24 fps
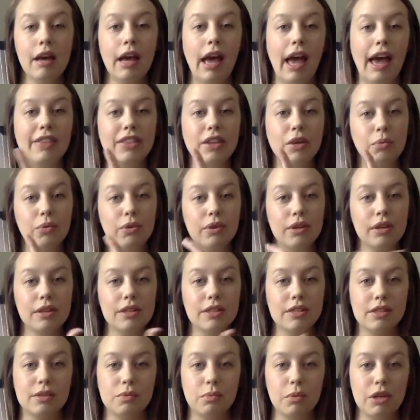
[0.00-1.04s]
and then we're going to
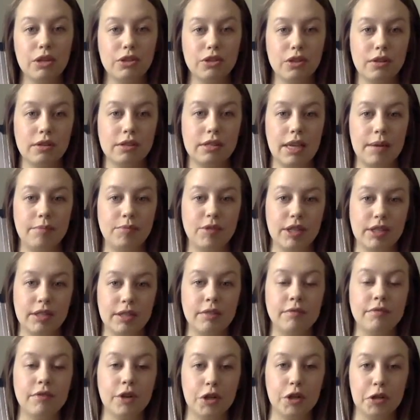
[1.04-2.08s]
switch our subject
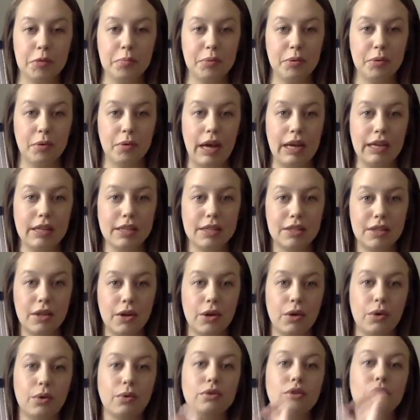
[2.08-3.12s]
and verb, all right?
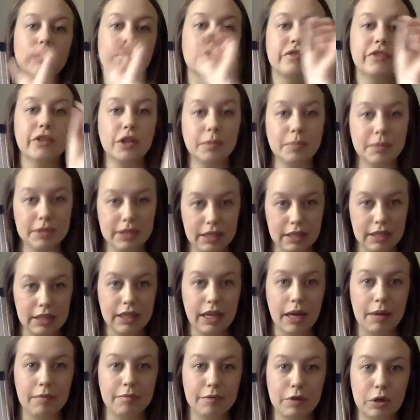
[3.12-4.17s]
So your verb's going to
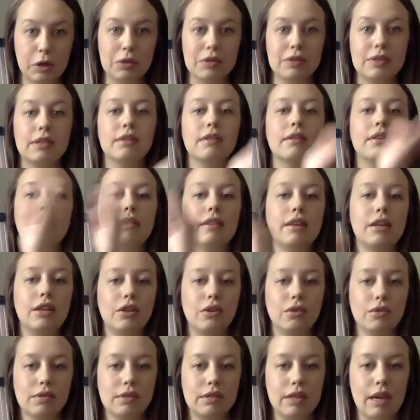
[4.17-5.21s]
come first, then
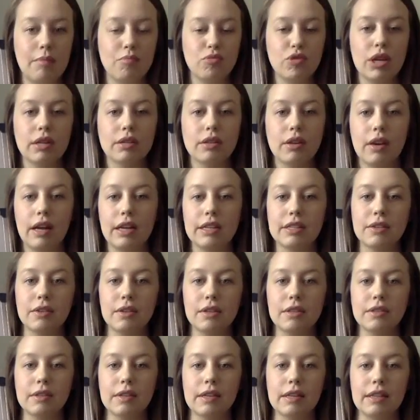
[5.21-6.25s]
your subject. All right, so
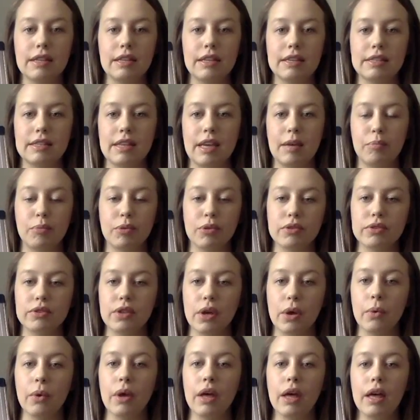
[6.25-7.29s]
let's look at the example.
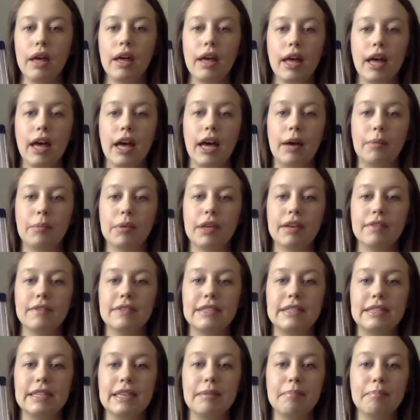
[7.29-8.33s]
So we have
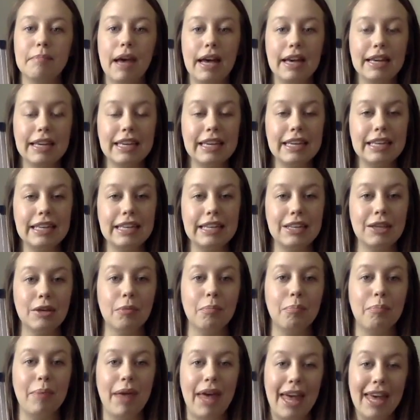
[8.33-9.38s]
Sie machen ihr
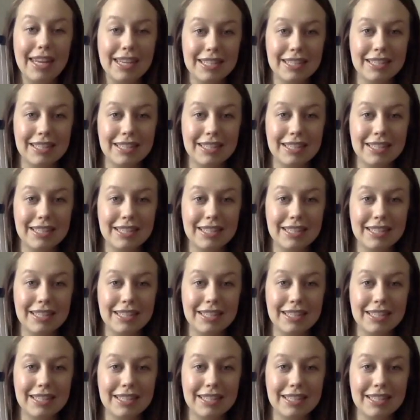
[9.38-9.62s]
Bett.